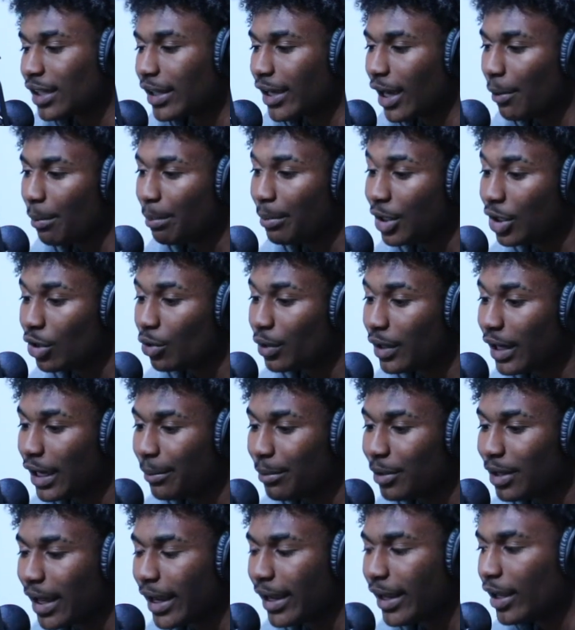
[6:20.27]
Like I'm gonna be the one that
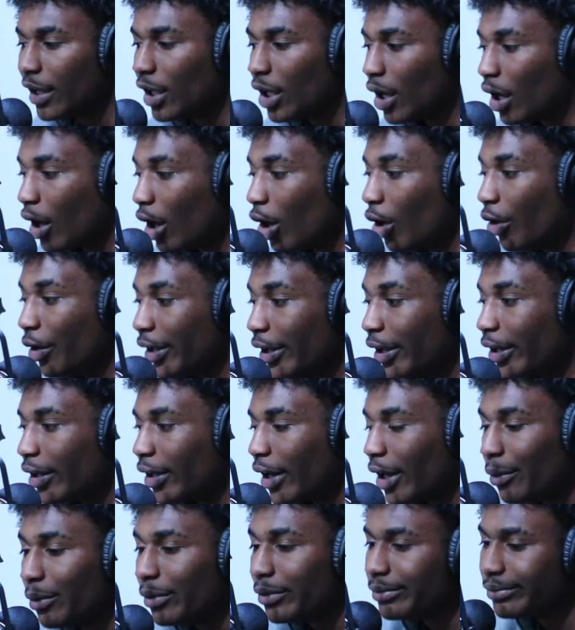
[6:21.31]
be like, Oh yeah,
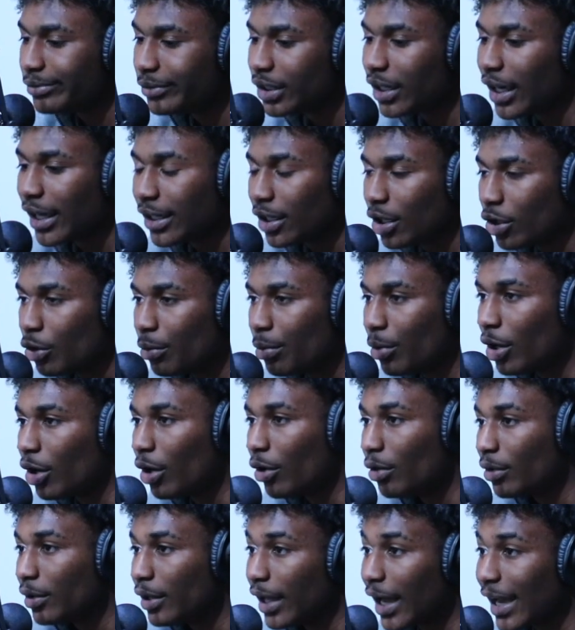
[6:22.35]
I'm yeah I know,
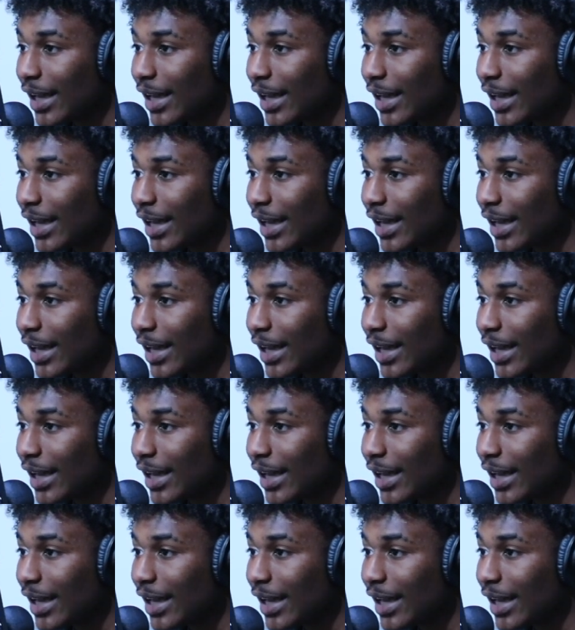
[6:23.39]
bro.